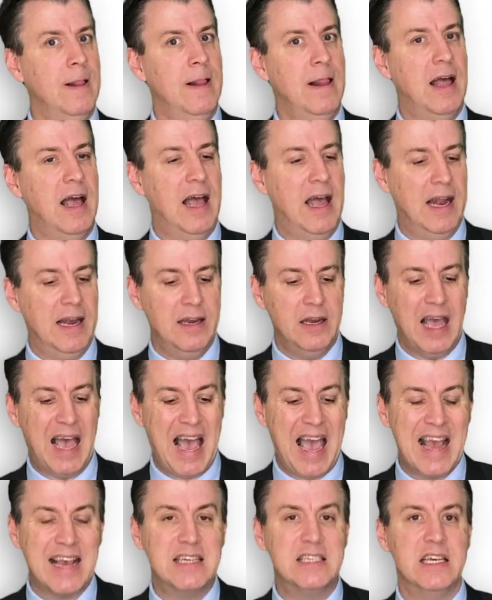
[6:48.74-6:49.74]
And
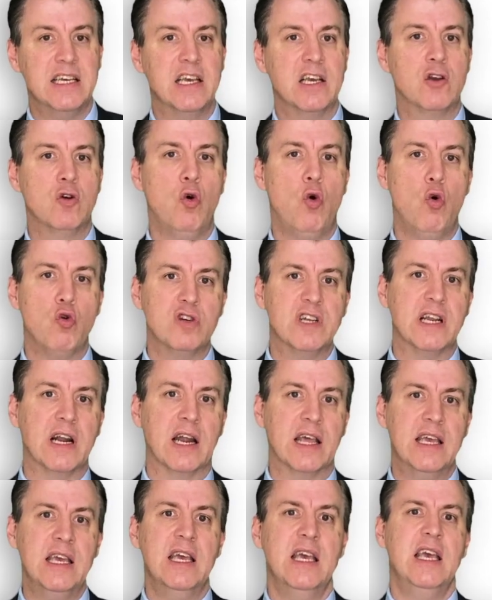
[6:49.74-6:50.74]
acting
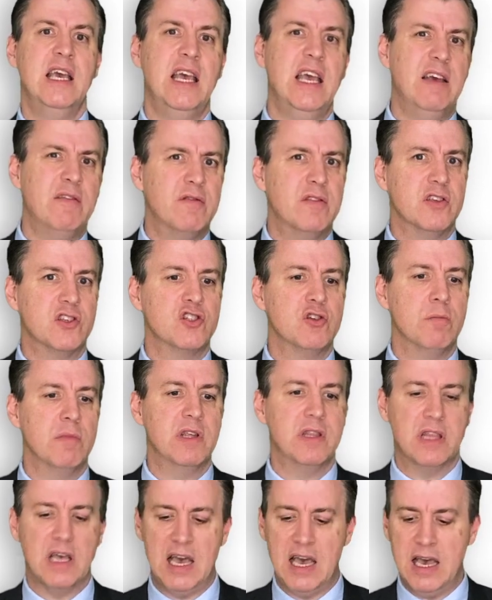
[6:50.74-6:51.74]
accordingly if there's something
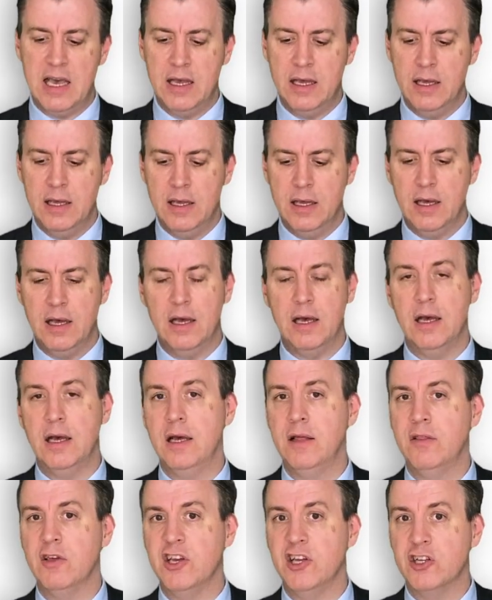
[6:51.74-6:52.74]
there
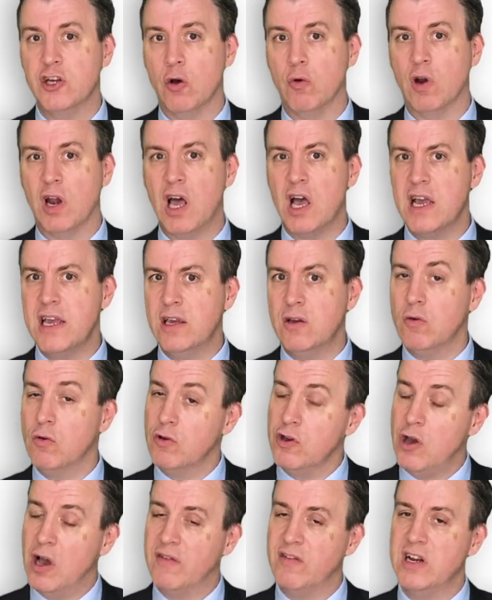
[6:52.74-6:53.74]
that you don't like, or you
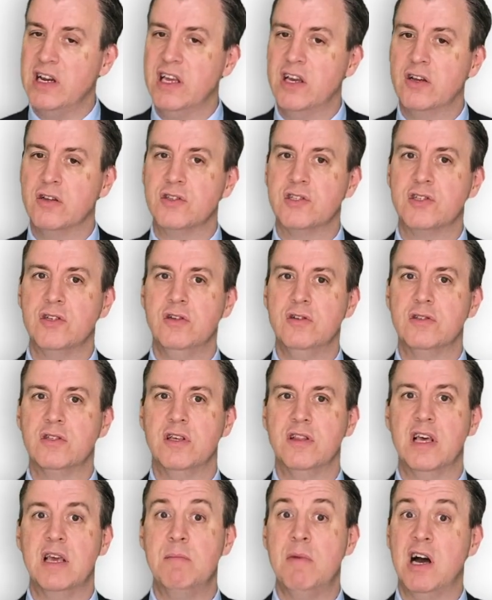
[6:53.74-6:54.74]
have any concerns that
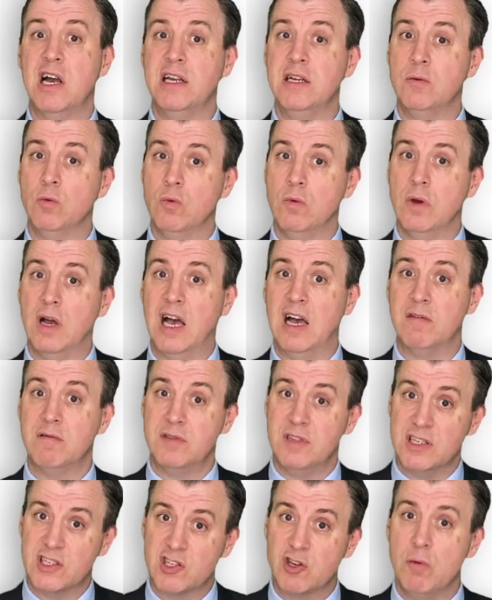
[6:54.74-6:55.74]
they might have
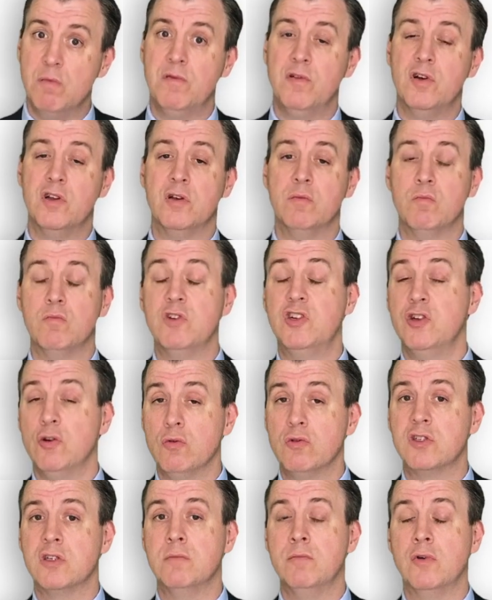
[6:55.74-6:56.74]
discomfort, which
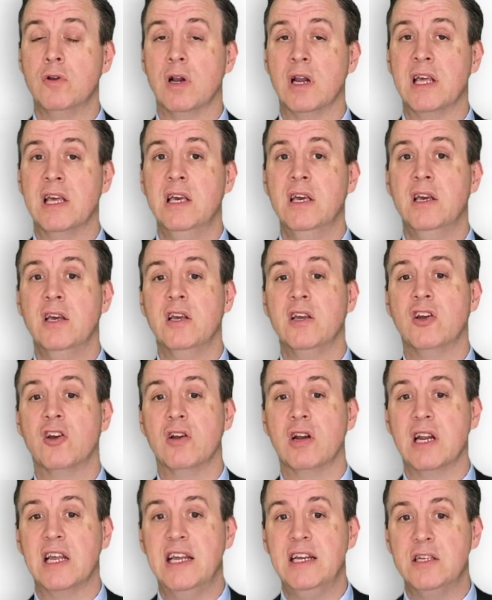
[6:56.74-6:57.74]
ultimately can
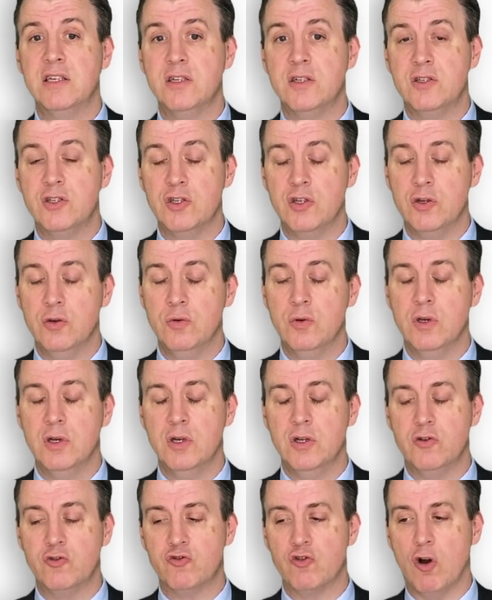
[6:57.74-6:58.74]
lead to
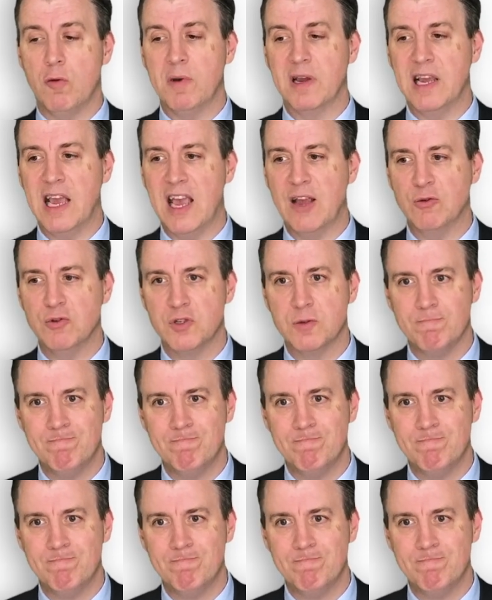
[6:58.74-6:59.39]
dropping out.